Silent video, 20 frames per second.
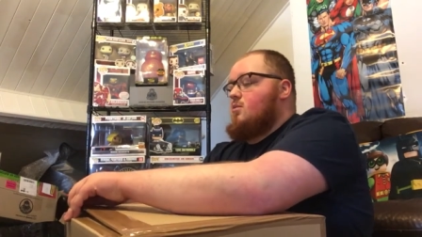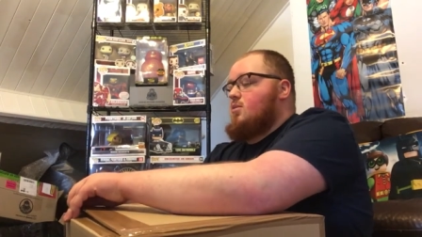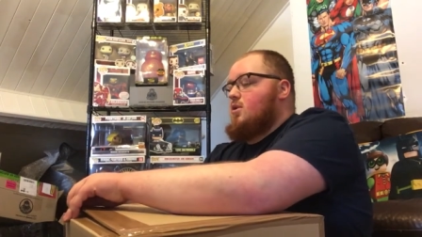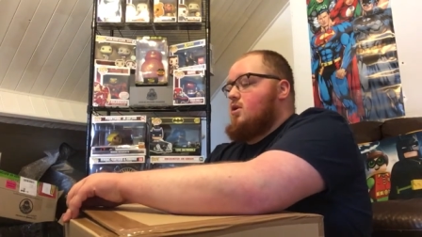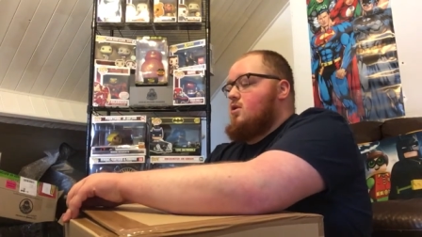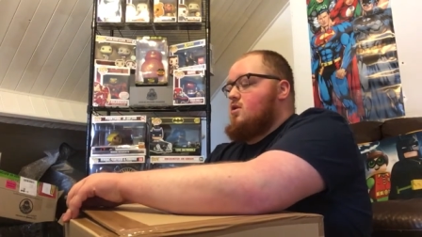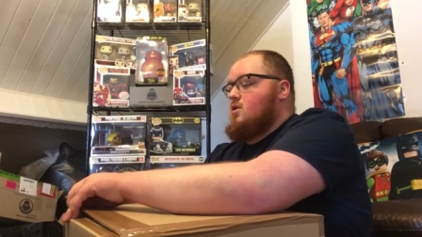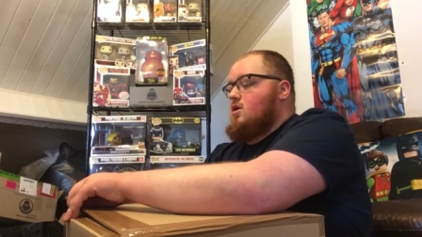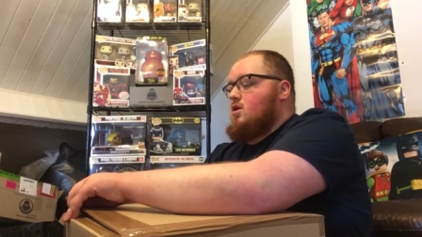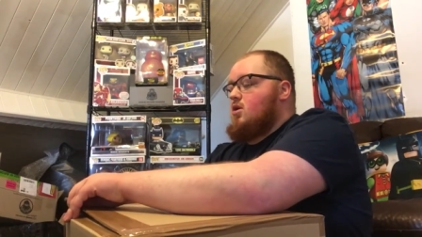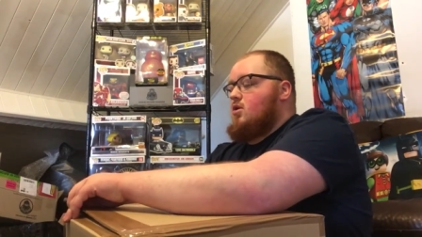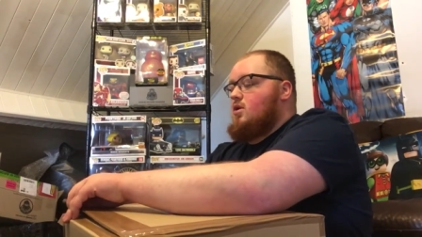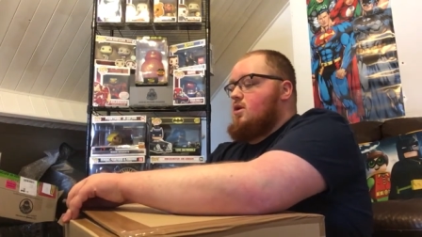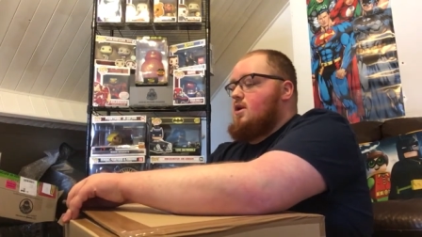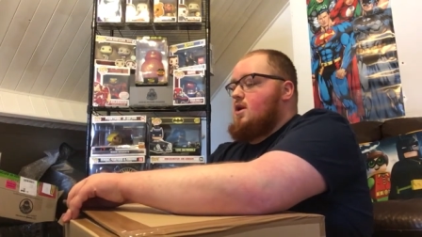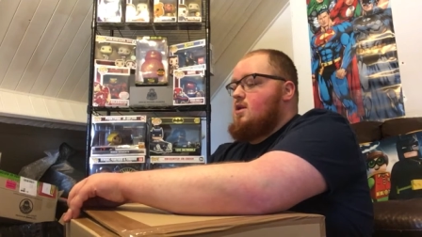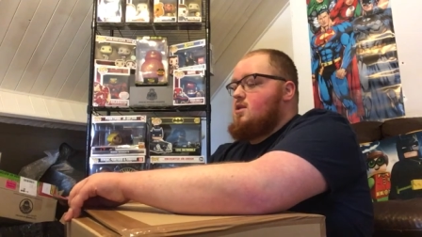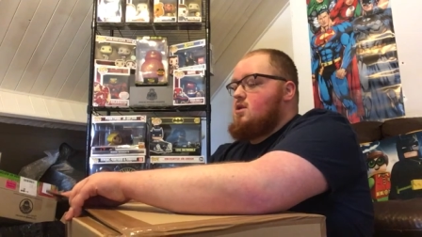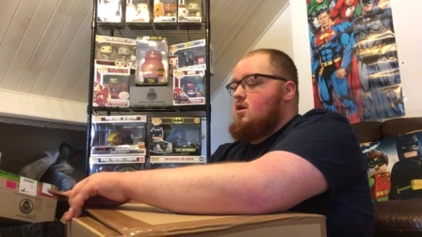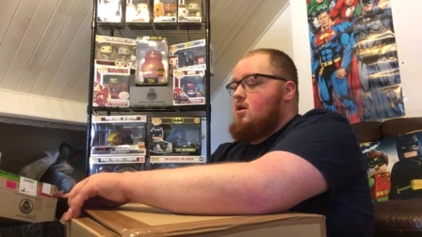because I
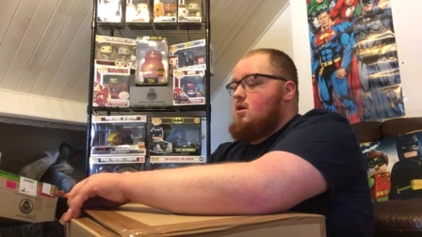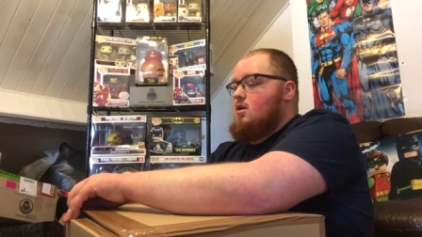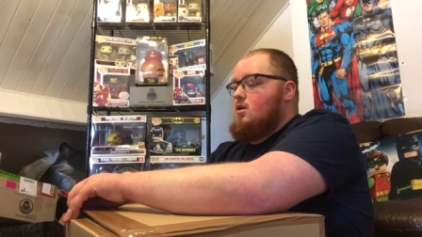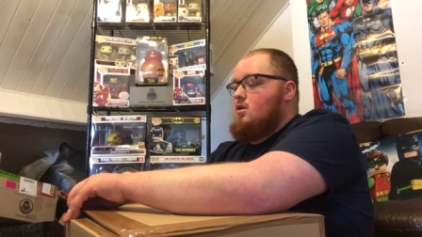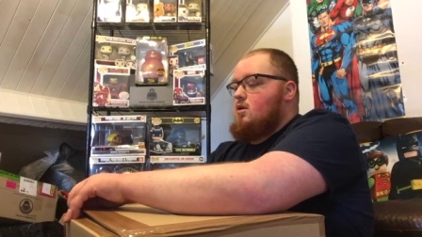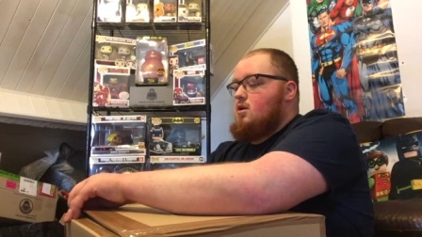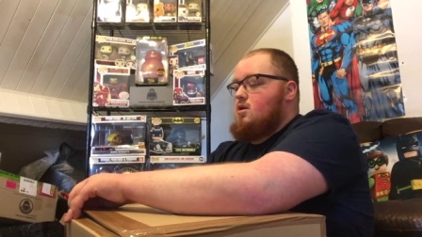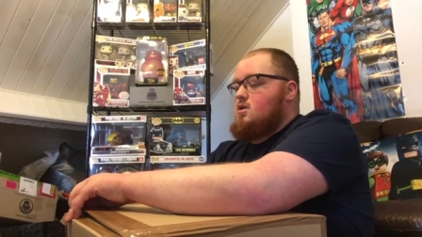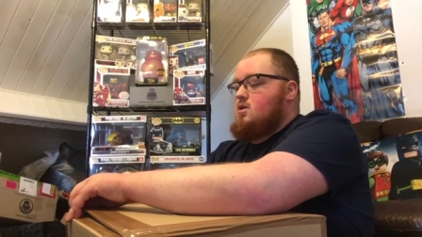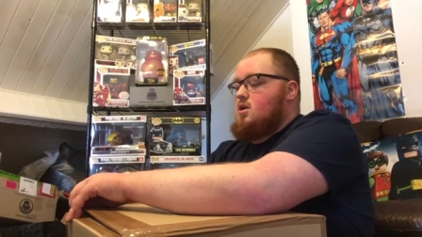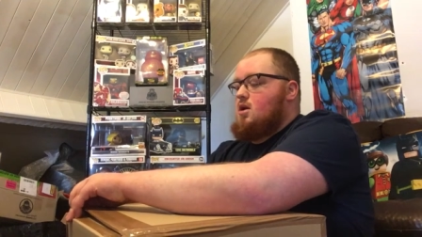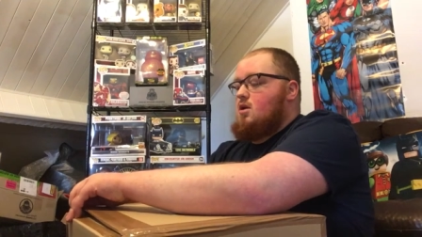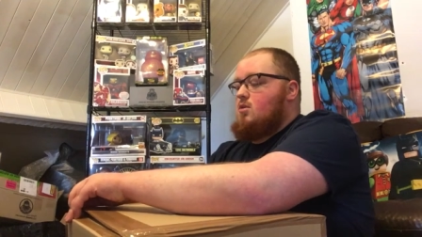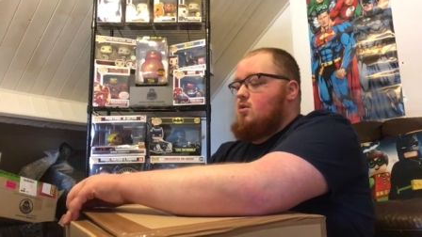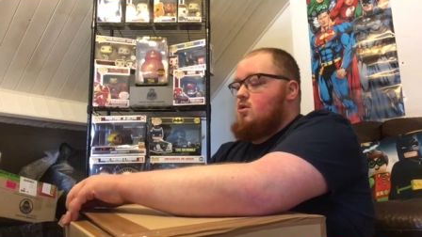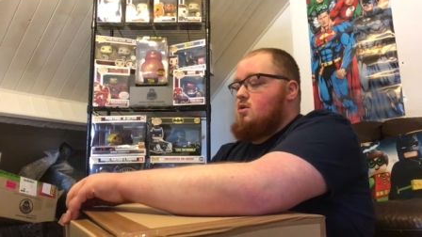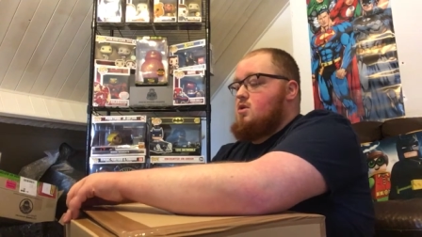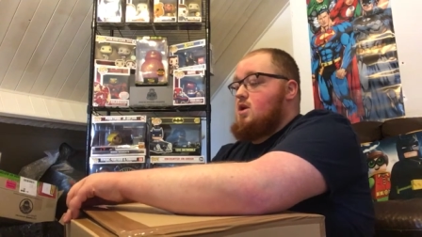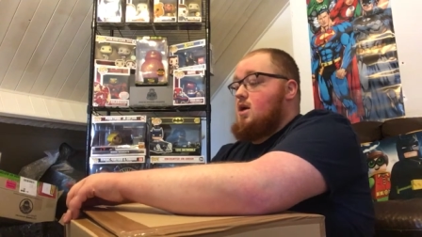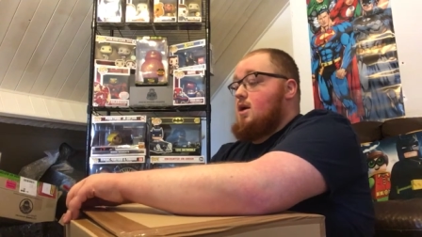ordered it on Star
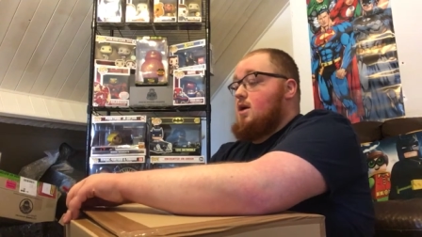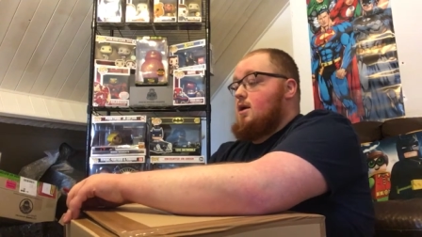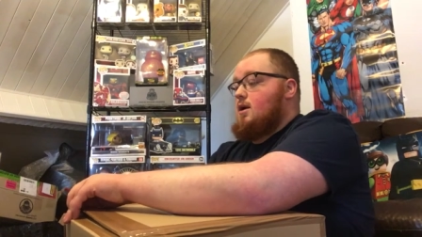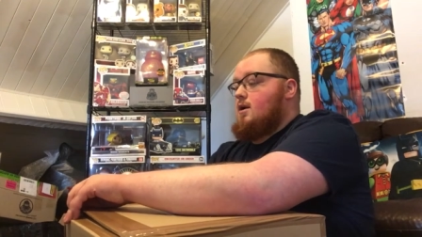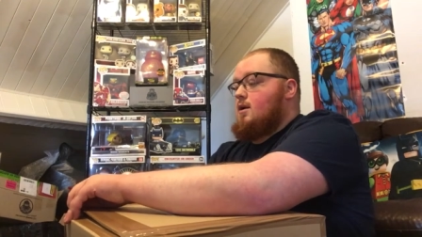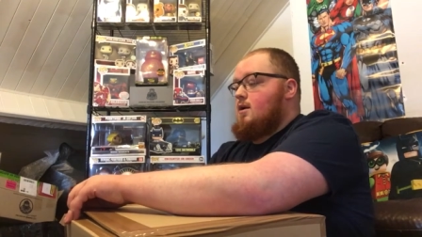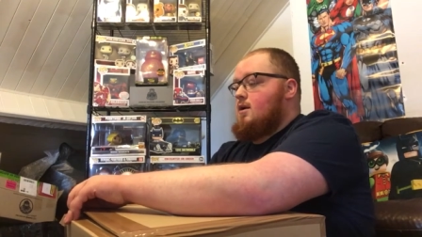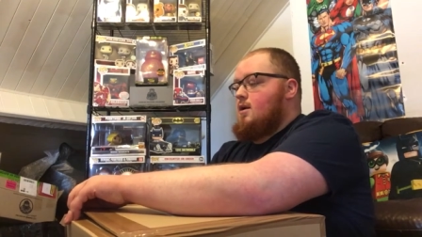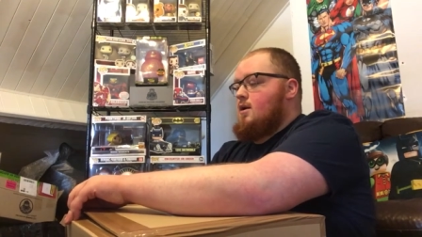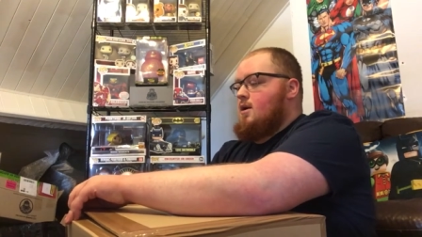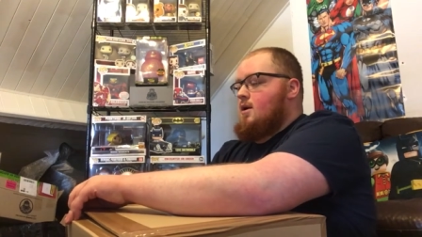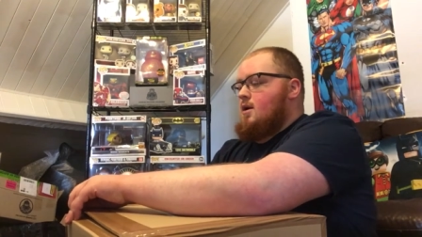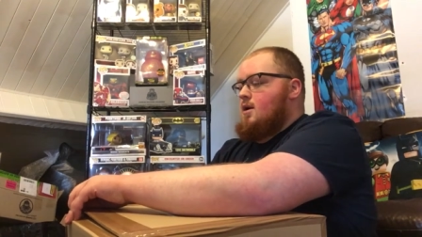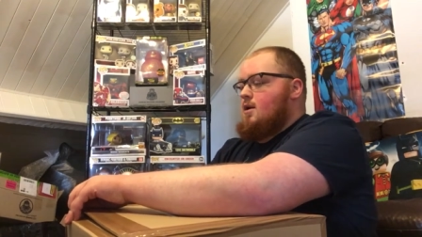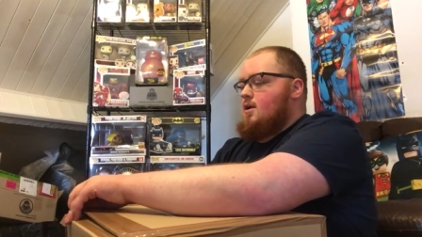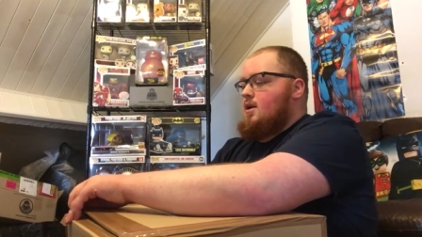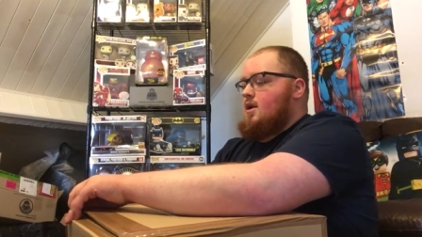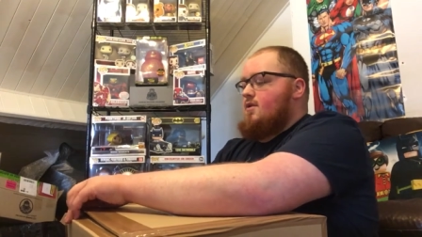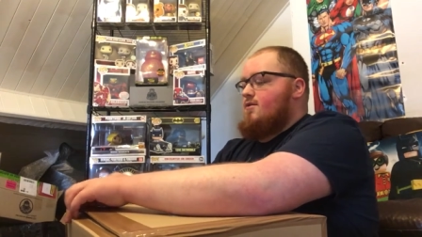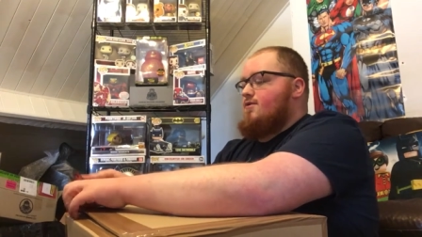Wars Day,
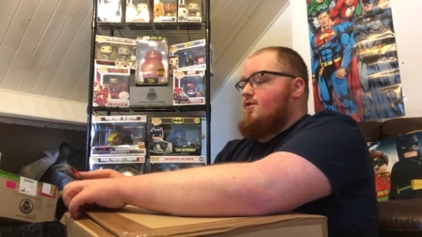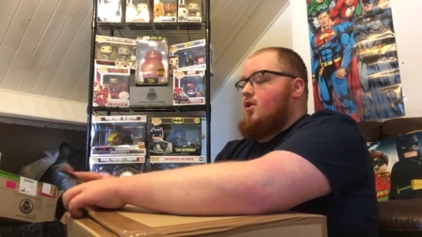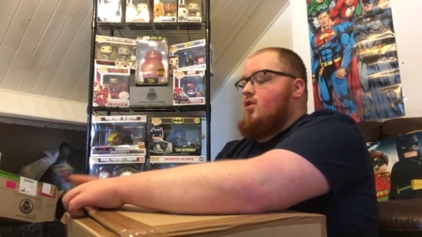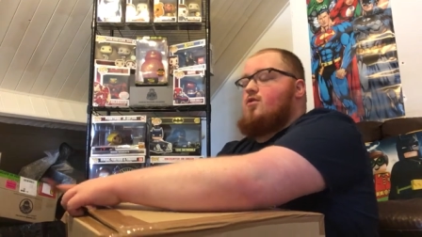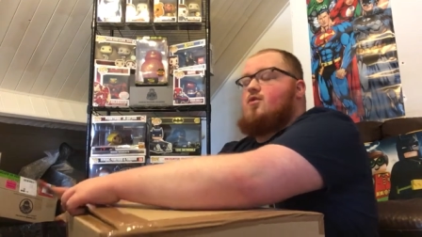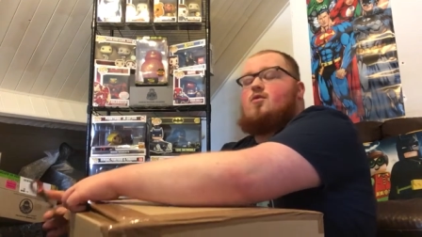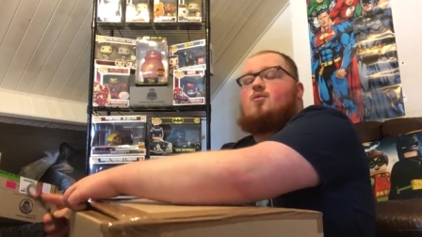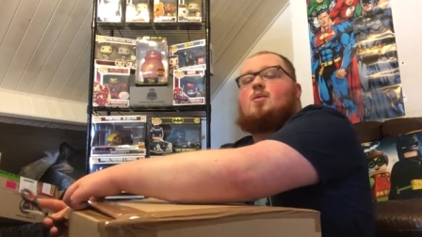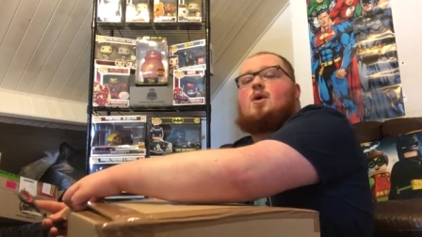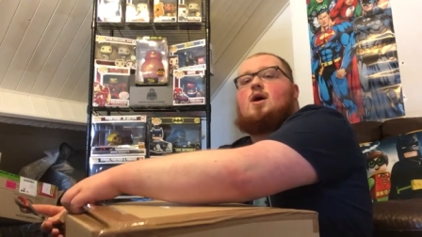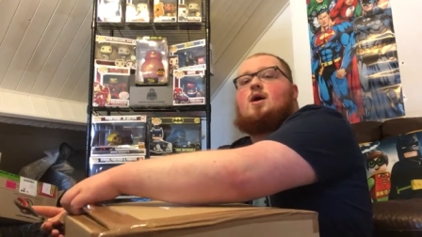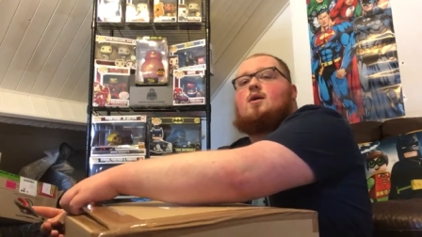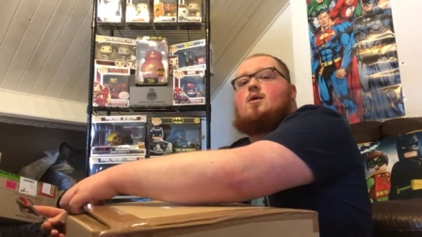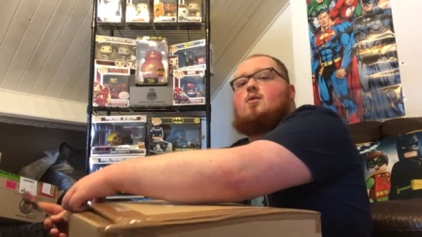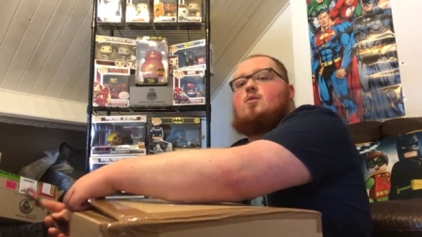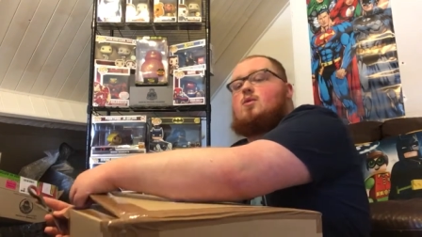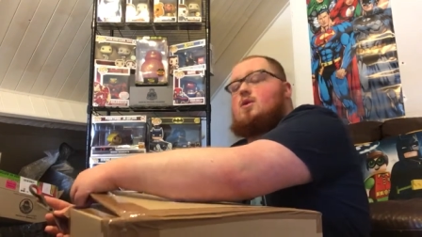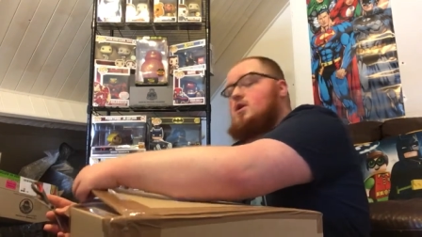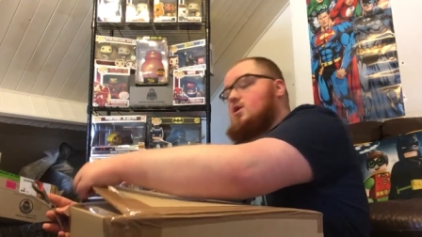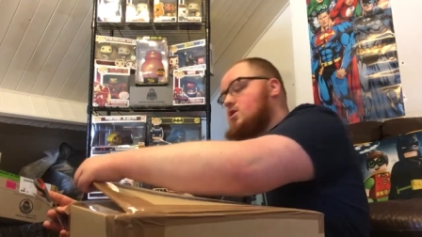the 4th of May,
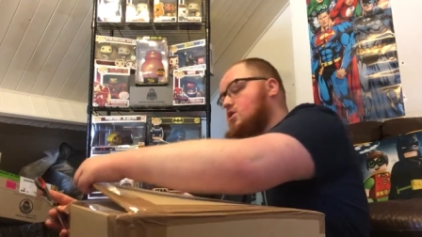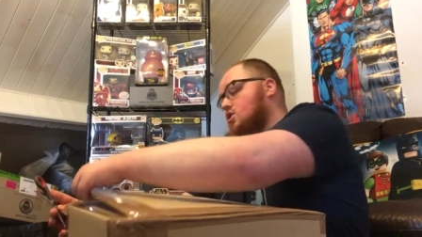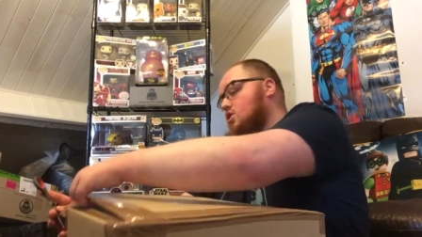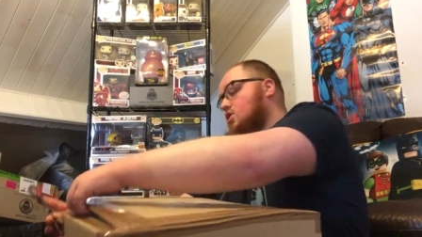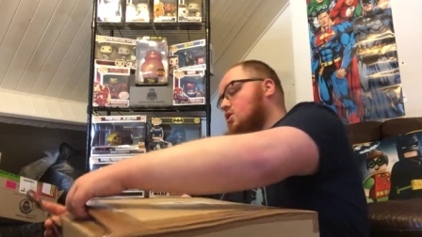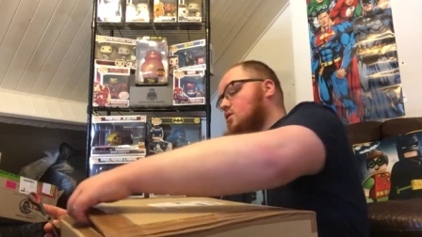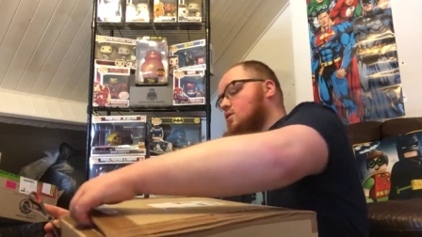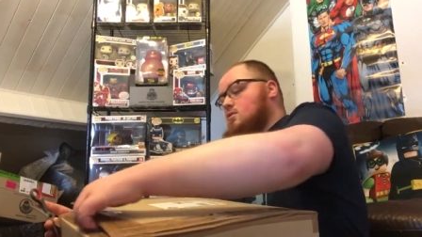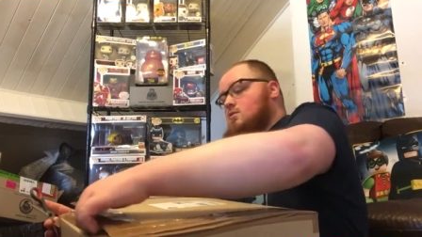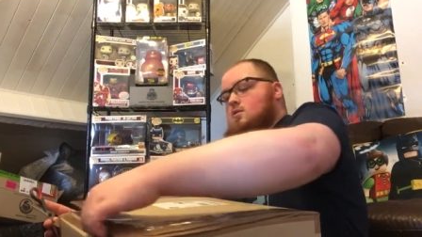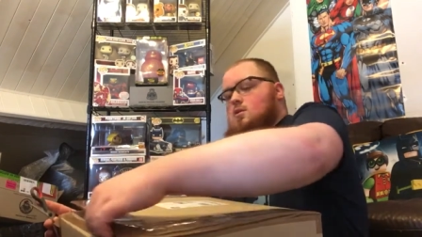which